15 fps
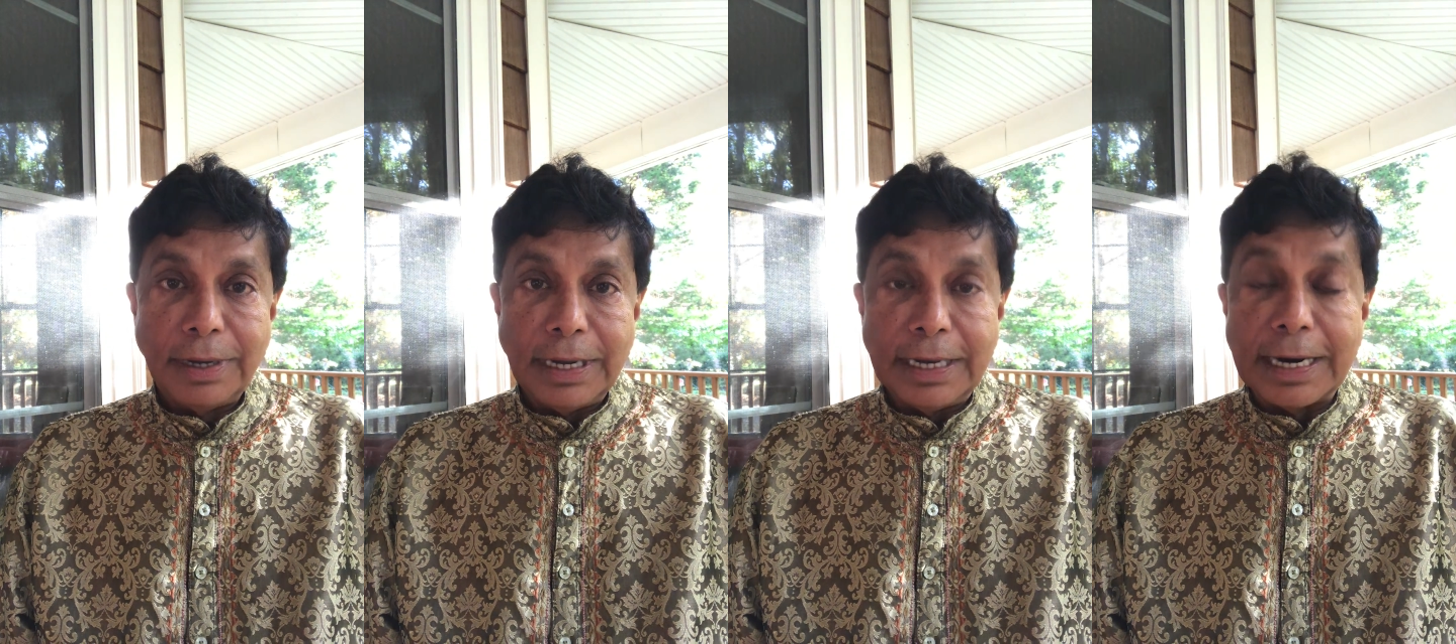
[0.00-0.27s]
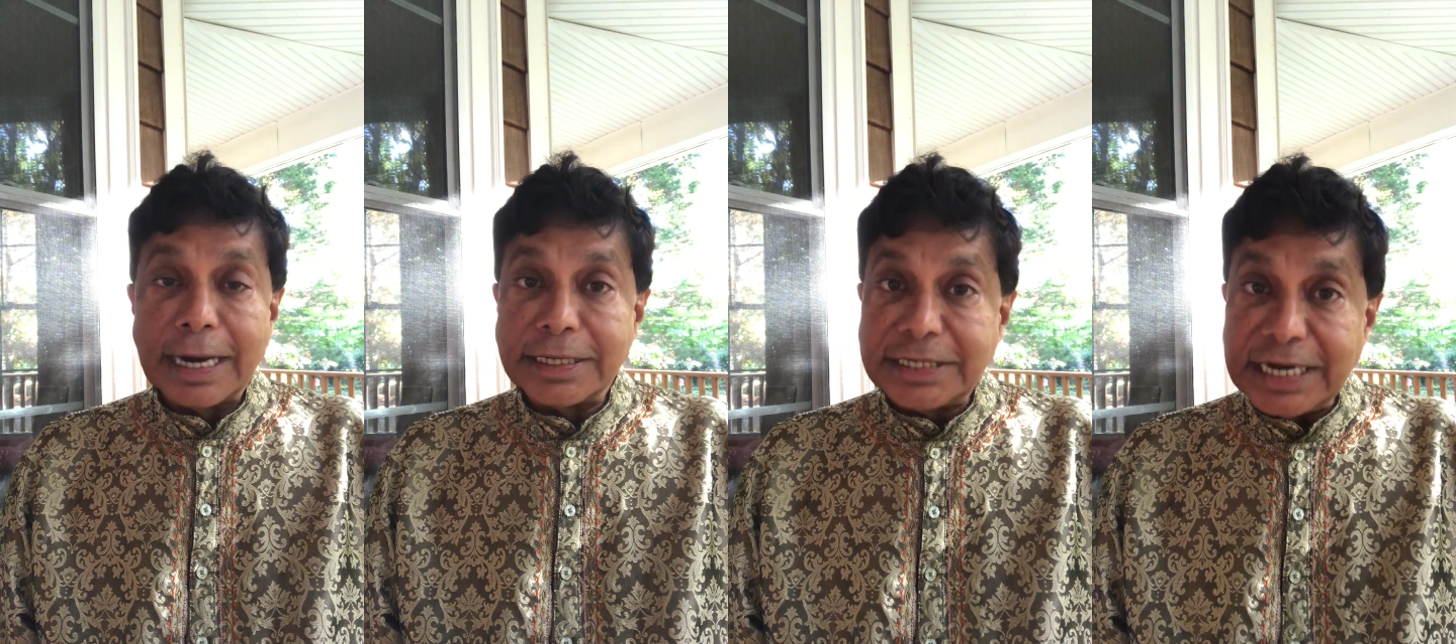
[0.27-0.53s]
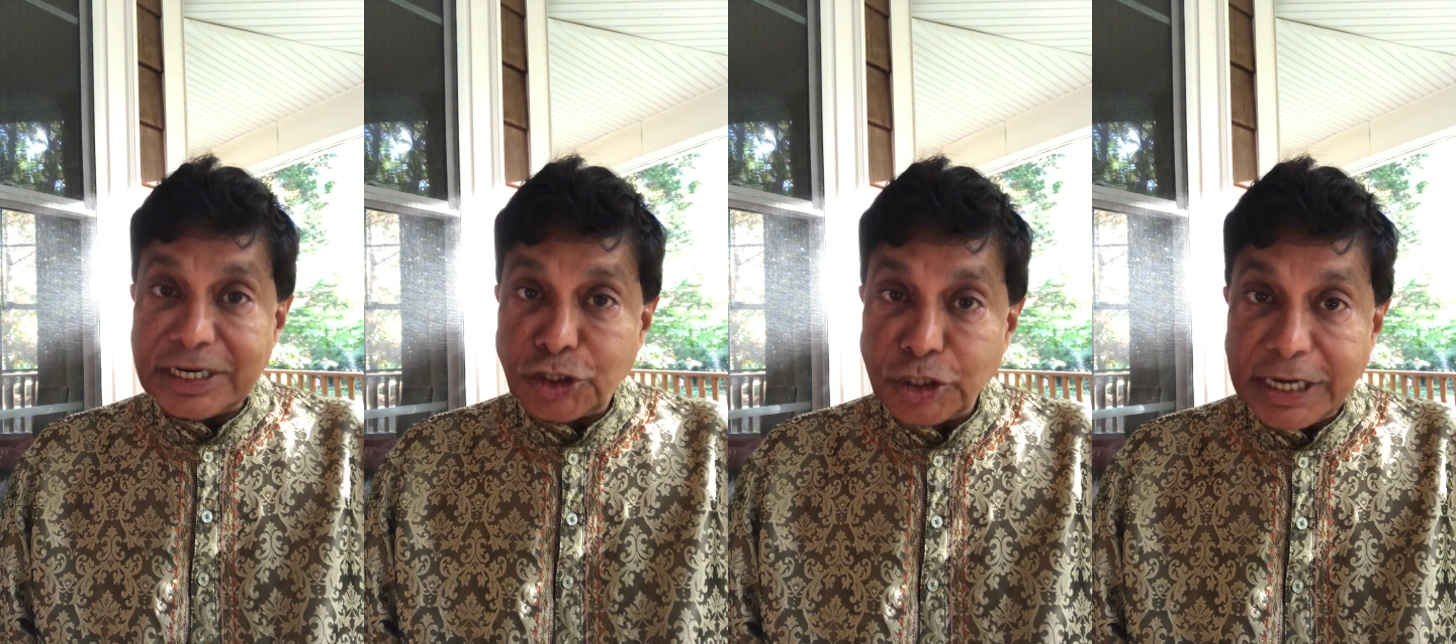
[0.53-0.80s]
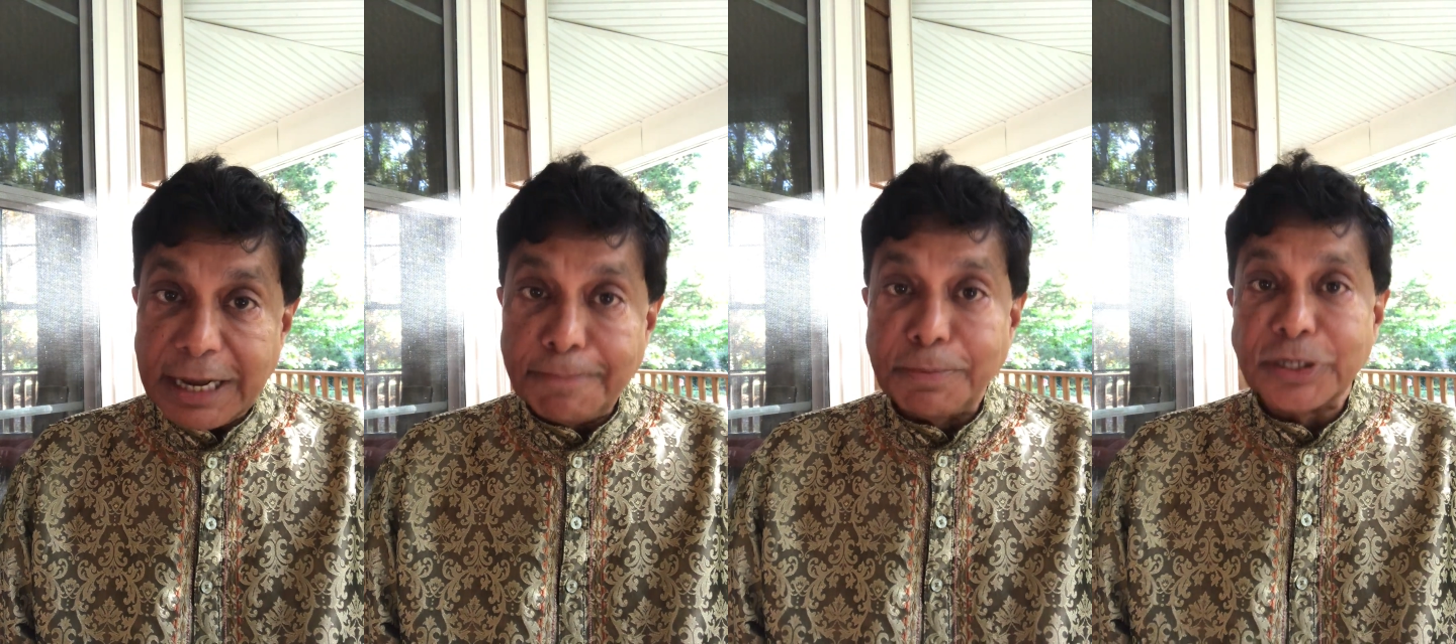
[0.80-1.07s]
in our
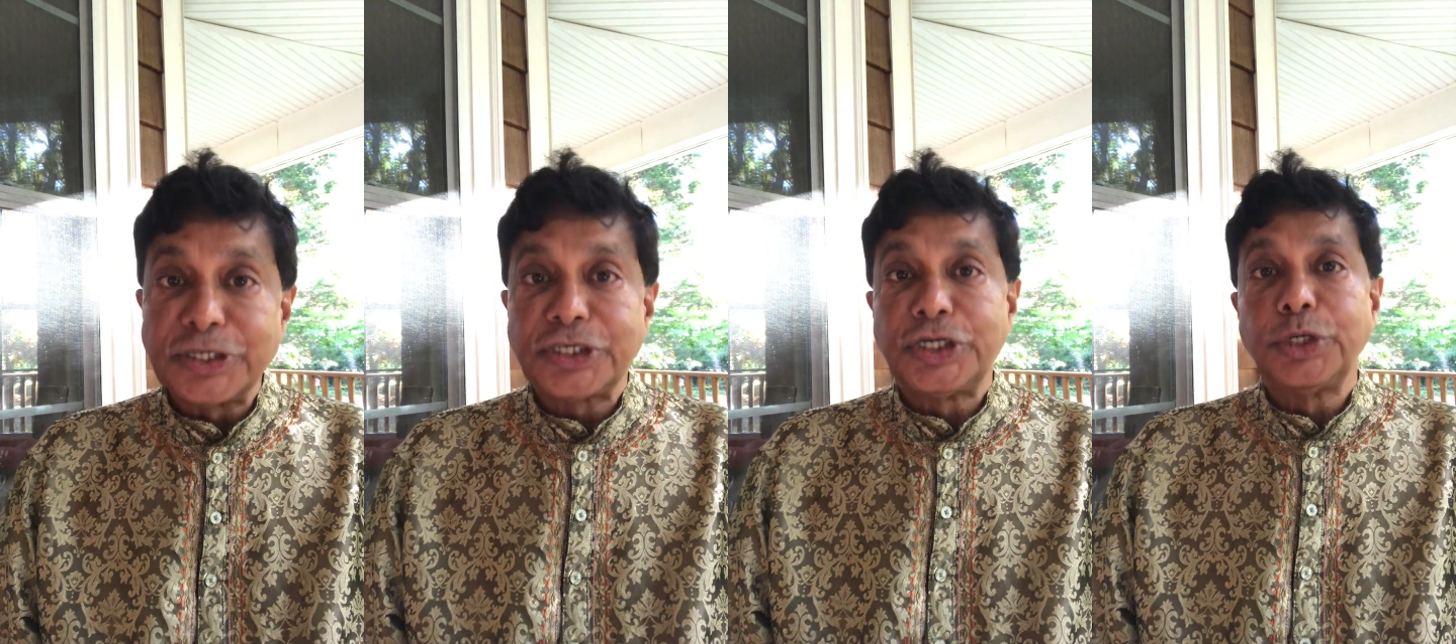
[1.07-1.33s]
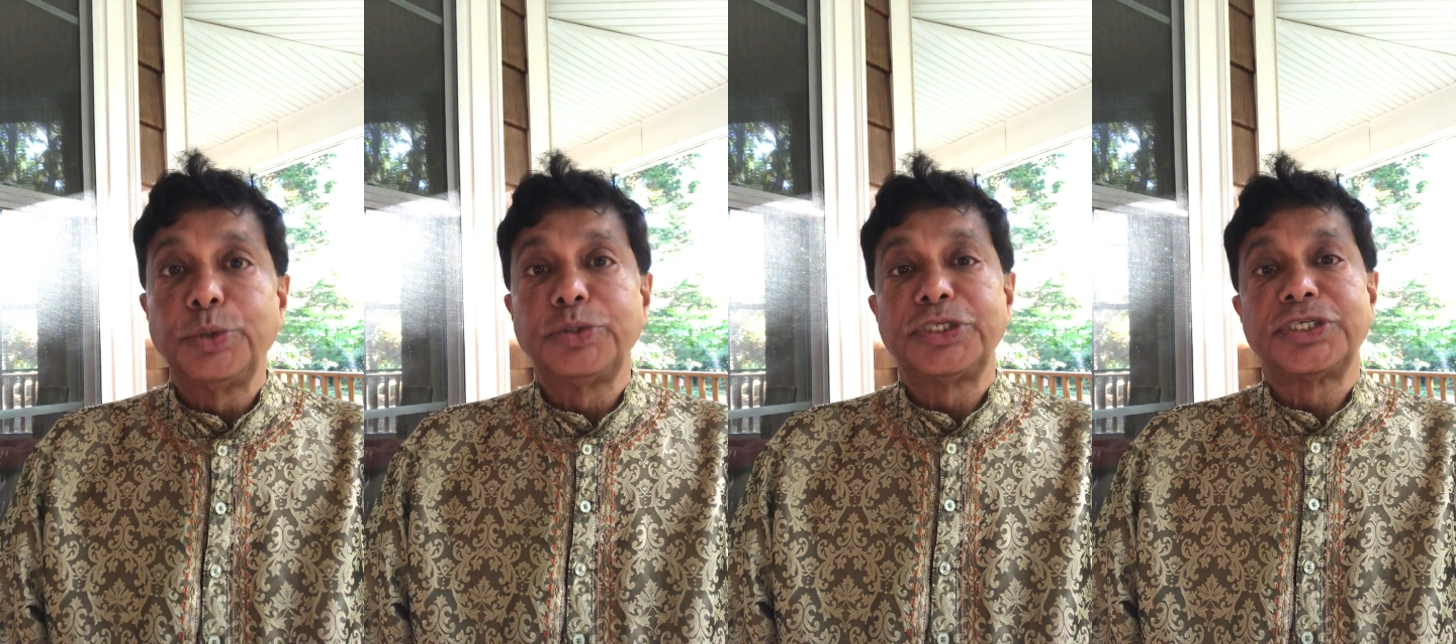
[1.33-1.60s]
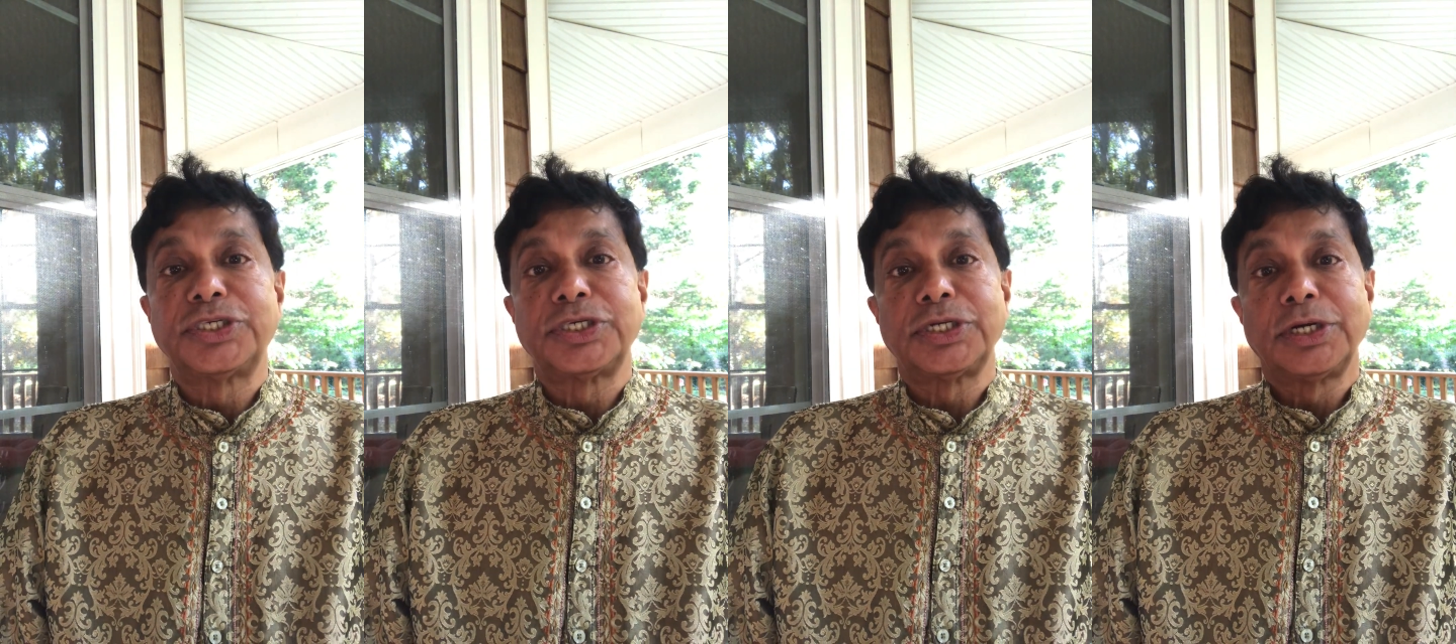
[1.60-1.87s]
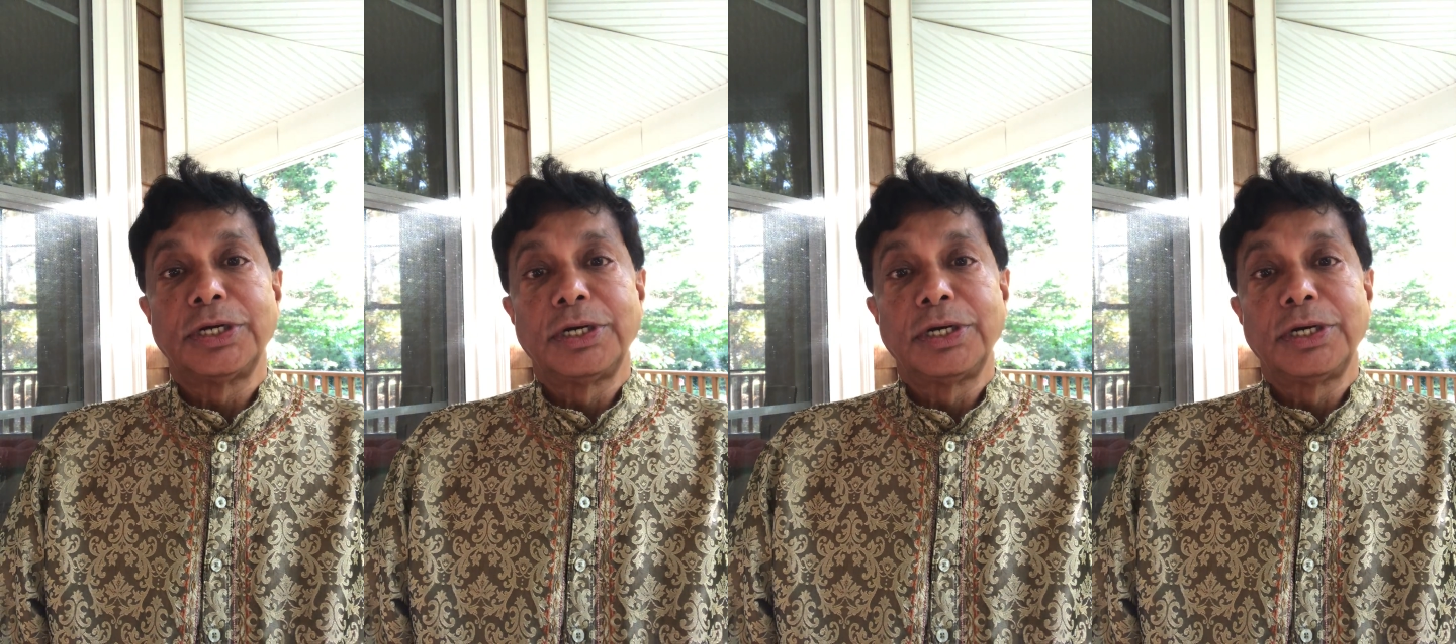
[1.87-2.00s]
day-to-day pursuits,